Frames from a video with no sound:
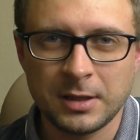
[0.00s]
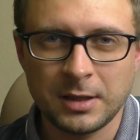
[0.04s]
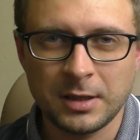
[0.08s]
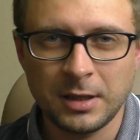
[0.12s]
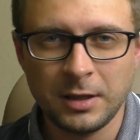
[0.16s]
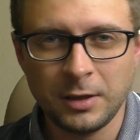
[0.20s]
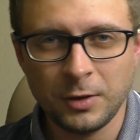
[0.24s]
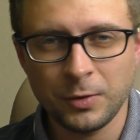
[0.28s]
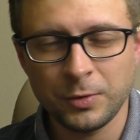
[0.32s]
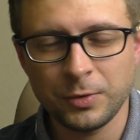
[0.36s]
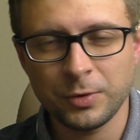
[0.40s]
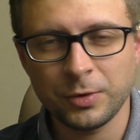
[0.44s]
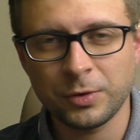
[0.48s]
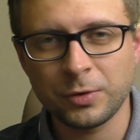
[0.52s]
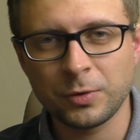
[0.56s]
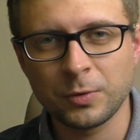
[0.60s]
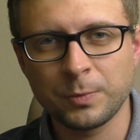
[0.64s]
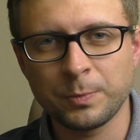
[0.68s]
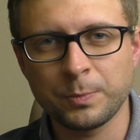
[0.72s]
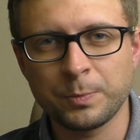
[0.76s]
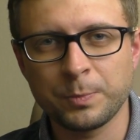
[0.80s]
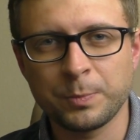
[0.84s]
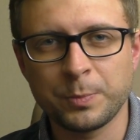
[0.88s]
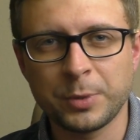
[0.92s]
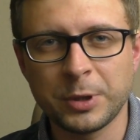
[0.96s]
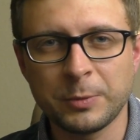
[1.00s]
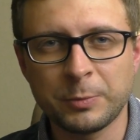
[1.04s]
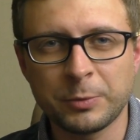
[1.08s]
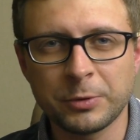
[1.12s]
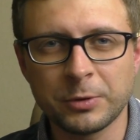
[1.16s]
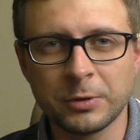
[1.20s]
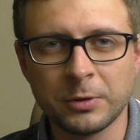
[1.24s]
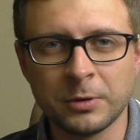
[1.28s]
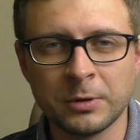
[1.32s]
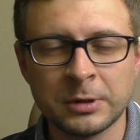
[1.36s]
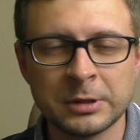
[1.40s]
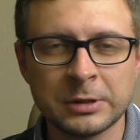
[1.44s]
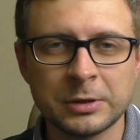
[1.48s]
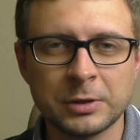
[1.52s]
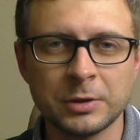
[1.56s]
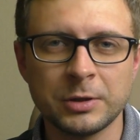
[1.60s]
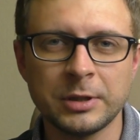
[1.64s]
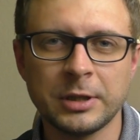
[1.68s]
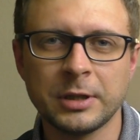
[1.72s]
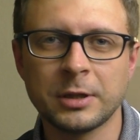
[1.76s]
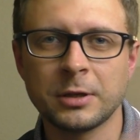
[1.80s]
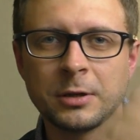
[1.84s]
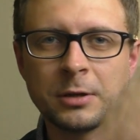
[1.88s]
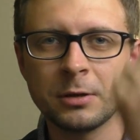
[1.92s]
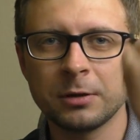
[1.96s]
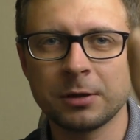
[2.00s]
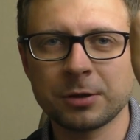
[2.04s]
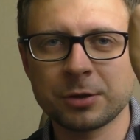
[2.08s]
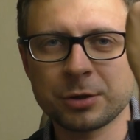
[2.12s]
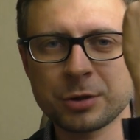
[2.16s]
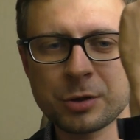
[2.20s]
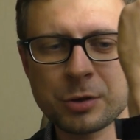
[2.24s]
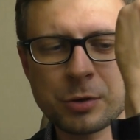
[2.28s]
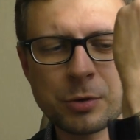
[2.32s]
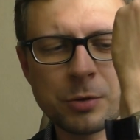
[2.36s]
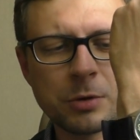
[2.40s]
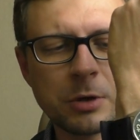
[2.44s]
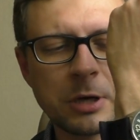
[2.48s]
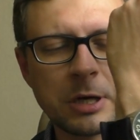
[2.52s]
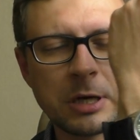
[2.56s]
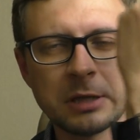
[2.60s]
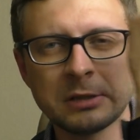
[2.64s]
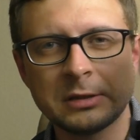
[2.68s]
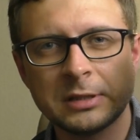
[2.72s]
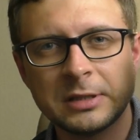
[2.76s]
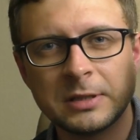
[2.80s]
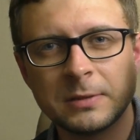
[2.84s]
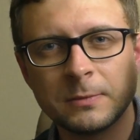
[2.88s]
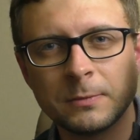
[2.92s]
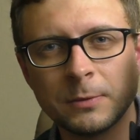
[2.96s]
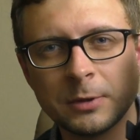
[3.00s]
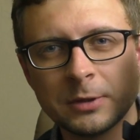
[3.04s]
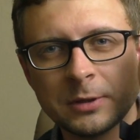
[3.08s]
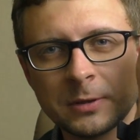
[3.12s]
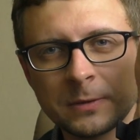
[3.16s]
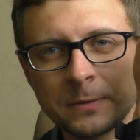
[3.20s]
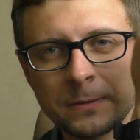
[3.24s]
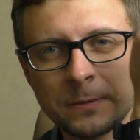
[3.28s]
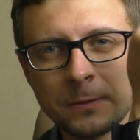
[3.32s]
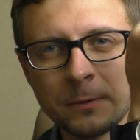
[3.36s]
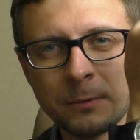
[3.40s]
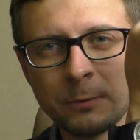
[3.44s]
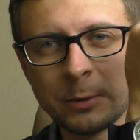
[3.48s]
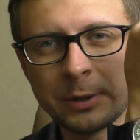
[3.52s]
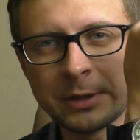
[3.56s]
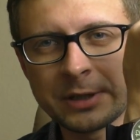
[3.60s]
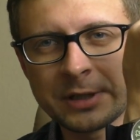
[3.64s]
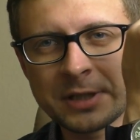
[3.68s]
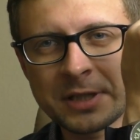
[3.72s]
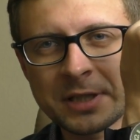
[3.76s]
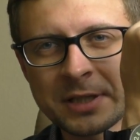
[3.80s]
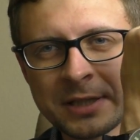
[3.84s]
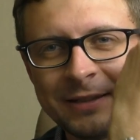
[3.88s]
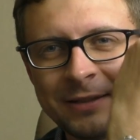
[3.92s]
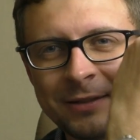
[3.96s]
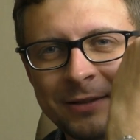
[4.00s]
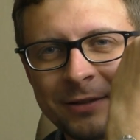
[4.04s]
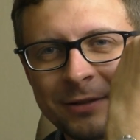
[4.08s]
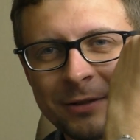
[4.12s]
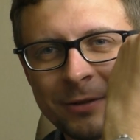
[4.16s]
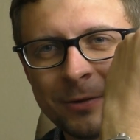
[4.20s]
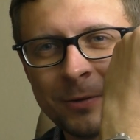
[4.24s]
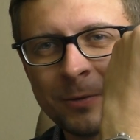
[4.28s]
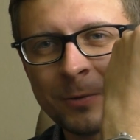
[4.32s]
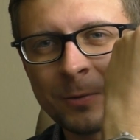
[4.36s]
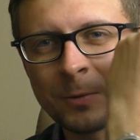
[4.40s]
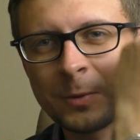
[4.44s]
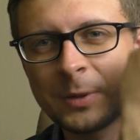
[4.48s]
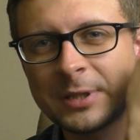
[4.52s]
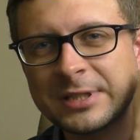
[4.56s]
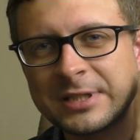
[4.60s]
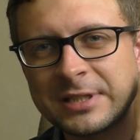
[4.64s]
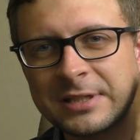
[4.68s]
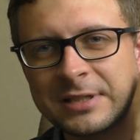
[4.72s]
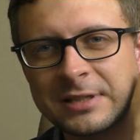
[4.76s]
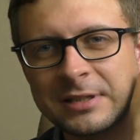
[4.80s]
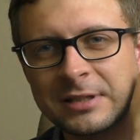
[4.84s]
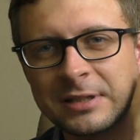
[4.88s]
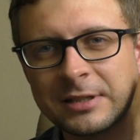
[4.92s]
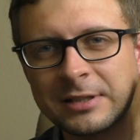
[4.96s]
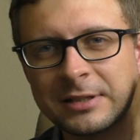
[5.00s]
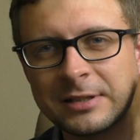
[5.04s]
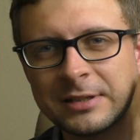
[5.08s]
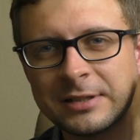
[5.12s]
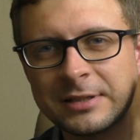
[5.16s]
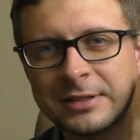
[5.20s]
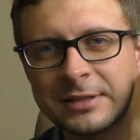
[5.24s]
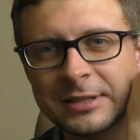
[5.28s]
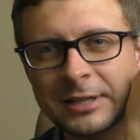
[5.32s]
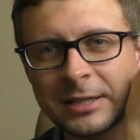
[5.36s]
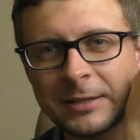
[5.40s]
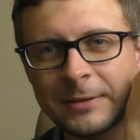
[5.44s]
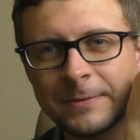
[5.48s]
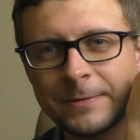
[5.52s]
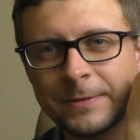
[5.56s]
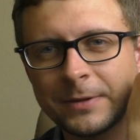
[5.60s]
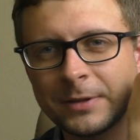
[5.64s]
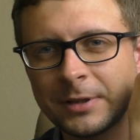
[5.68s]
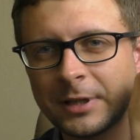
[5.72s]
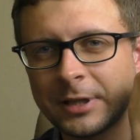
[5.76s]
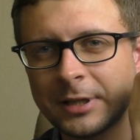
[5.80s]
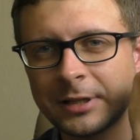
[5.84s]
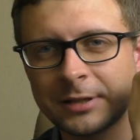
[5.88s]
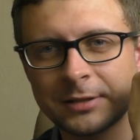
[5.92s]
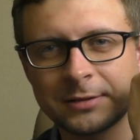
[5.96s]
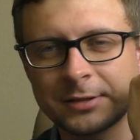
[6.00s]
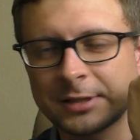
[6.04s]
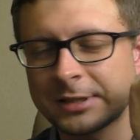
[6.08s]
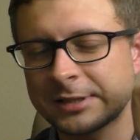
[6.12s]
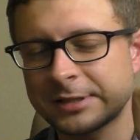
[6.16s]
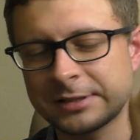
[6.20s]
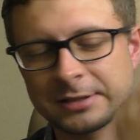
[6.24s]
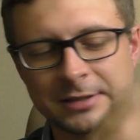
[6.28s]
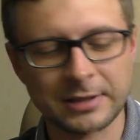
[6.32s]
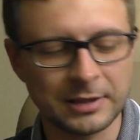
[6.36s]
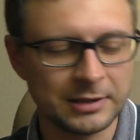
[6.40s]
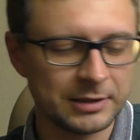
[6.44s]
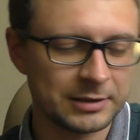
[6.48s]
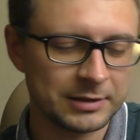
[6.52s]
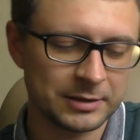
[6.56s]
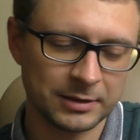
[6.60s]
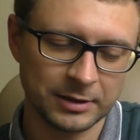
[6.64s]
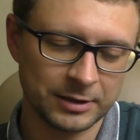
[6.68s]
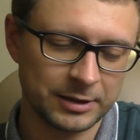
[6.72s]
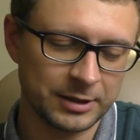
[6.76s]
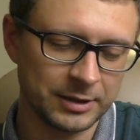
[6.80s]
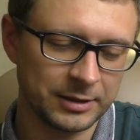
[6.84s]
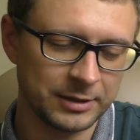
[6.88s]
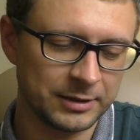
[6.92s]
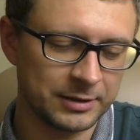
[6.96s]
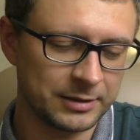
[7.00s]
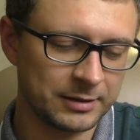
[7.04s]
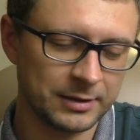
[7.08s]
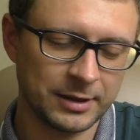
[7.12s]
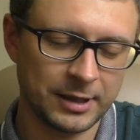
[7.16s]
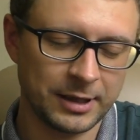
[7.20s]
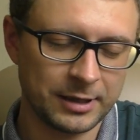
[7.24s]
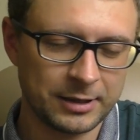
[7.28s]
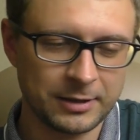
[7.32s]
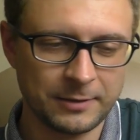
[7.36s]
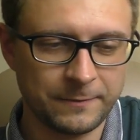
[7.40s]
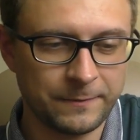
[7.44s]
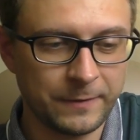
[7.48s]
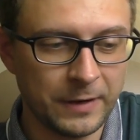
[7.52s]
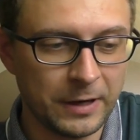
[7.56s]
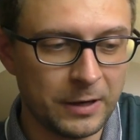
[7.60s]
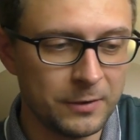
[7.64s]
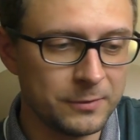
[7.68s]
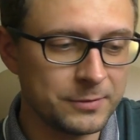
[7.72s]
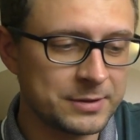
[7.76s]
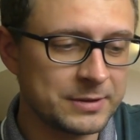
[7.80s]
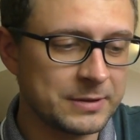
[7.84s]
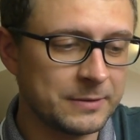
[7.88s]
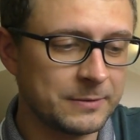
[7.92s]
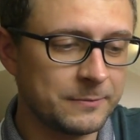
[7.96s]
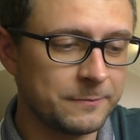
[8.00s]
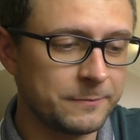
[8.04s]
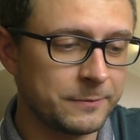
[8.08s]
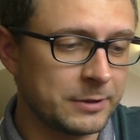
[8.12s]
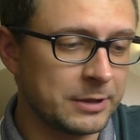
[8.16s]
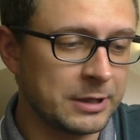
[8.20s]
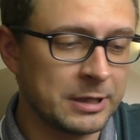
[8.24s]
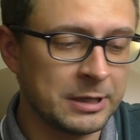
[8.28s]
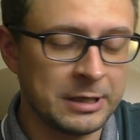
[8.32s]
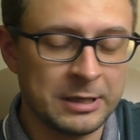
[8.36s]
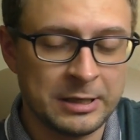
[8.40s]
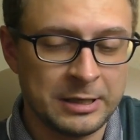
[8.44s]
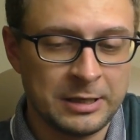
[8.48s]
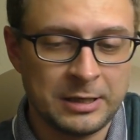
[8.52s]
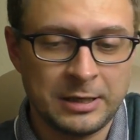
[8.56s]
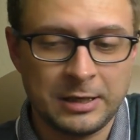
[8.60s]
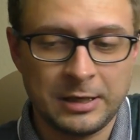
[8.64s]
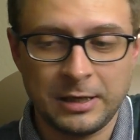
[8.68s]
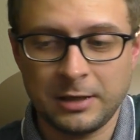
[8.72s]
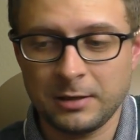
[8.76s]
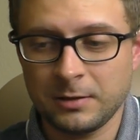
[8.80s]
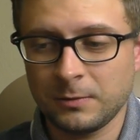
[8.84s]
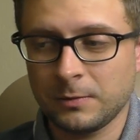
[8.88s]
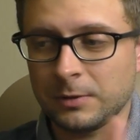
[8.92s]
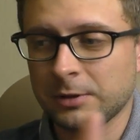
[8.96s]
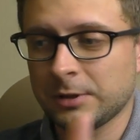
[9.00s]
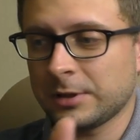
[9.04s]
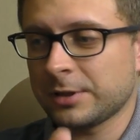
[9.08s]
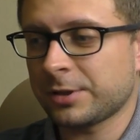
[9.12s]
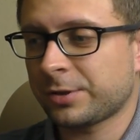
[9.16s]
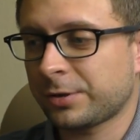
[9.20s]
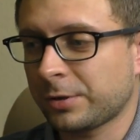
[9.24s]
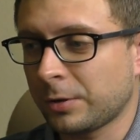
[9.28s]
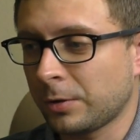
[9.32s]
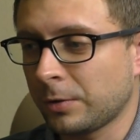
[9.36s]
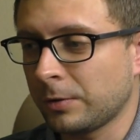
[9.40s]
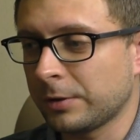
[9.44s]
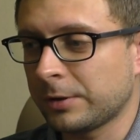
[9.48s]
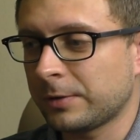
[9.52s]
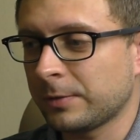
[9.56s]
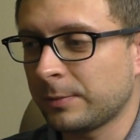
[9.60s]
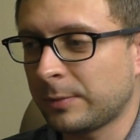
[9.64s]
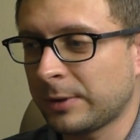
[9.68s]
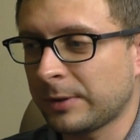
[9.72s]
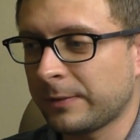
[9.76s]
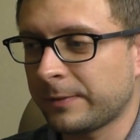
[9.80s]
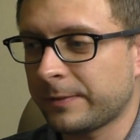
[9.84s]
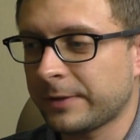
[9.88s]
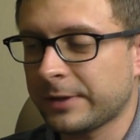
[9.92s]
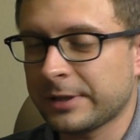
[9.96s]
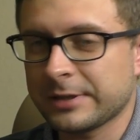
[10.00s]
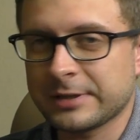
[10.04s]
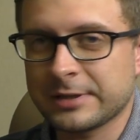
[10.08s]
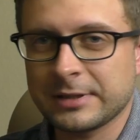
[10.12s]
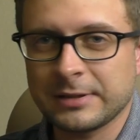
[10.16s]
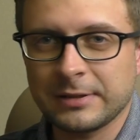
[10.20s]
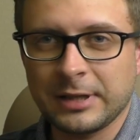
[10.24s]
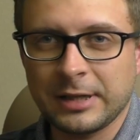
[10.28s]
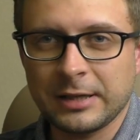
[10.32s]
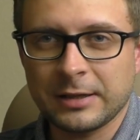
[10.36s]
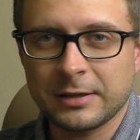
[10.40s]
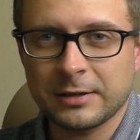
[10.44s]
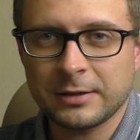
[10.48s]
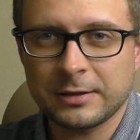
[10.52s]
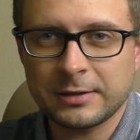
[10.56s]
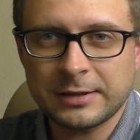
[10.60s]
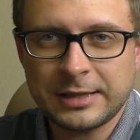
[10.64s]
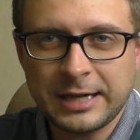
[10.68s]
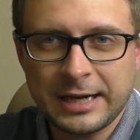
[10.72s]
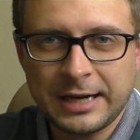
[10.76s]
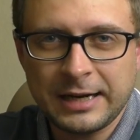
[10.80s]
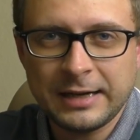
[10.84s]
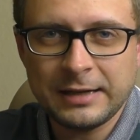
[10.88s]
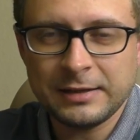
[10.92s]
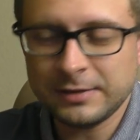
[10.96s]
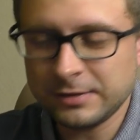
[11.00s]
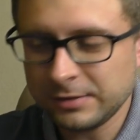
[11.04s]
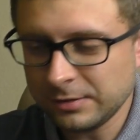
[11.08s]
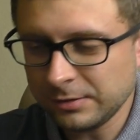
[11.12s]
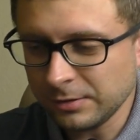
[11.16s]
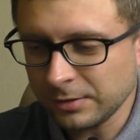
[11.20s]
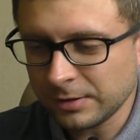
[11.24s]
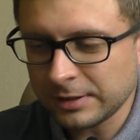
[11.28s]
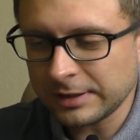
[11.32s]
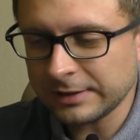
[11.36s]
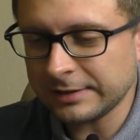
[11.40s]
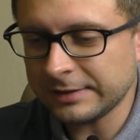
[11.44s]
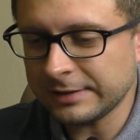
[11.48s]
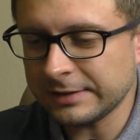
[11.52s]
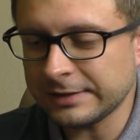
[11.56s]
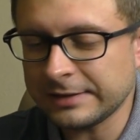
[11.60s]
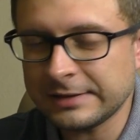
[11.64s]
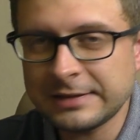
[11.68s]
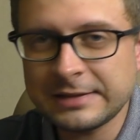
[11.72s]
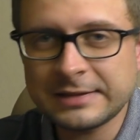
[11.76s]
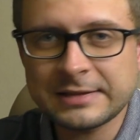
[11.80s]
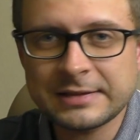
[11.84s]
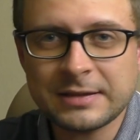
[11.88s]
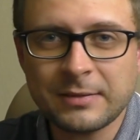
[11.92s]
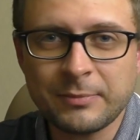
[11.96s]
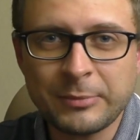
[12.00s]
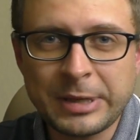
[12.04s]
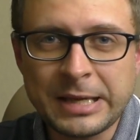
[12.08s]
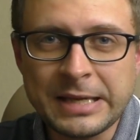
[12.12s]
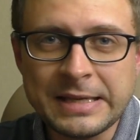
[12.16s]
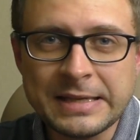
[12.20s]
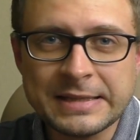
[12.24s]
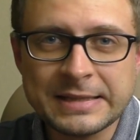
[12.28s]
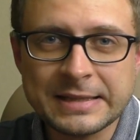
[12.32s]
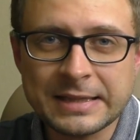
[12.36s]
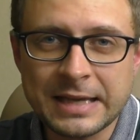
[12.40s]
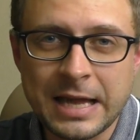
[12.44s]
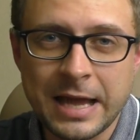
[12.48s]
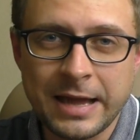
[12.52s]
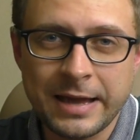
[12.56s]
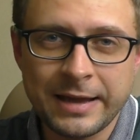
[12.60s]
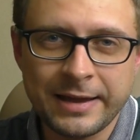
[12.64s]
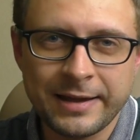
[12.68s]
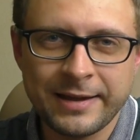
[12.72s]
Hello YouTube people, today I'm gonna show you another wonderful watch. You know, watches like this, I feel like just a little kid, like I found something and I wanna show it to my friends and like, guys, look at this, this is amazing.